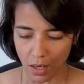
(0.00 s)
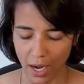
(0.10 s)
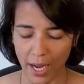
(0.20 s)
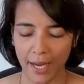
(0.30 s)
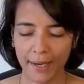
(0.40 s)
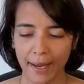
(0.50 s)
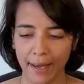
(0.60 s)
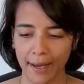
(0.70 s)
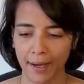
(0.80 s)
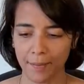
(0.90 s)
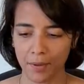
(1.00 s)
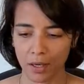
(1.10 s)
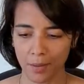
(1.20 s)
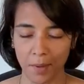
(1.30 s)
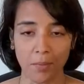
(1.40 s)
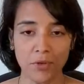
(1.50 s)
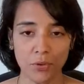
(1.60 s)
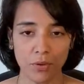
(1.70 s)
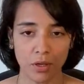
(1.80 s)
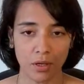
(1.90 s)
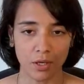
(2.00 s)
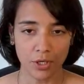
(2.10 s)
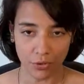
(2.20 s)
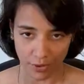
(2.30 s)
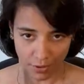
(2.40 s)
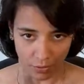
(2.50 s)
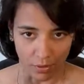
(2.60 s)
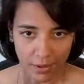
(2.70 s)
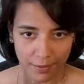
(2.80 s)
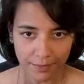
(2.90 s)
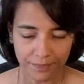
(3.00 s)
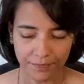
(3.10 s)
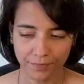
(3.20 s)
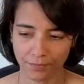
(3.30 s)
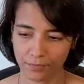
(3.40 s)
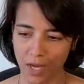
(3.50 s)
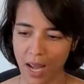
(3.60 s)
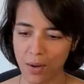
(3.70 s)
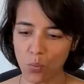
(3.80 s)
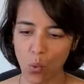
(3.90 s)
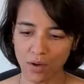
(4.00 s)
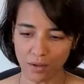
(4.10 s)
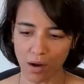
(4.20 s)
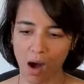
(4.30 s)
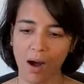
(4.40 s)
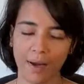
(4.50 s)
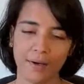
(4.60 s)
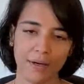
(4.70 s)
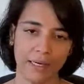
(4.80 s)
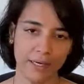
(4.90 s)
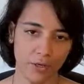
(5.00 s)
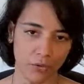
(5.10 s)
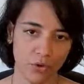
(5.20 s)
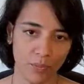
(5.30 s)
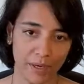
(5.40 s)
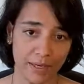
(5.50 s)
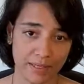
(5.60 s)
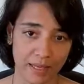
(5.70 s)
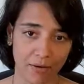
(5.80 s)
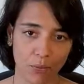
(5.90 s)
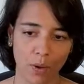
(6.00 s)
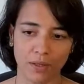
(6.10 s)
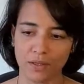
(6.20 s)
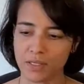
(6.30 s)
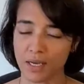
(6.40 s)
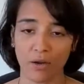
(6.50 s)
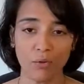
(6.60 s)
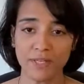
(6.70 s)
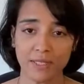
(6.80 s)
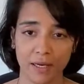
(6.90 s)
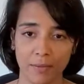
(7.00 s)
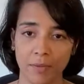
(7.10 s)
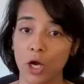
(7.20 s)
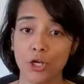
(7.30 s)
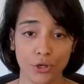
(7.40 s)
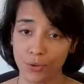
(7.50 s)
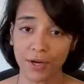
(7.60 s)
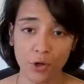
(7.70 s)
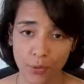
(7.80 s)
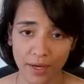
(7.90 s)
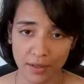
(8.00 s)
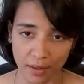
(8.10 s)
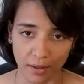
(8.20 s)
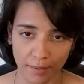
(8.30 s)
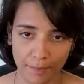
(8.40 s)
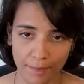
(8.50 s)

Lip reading: I am a mom to a 2-year-old, and what I really do to build his self worth is I always tell him, you can do anything.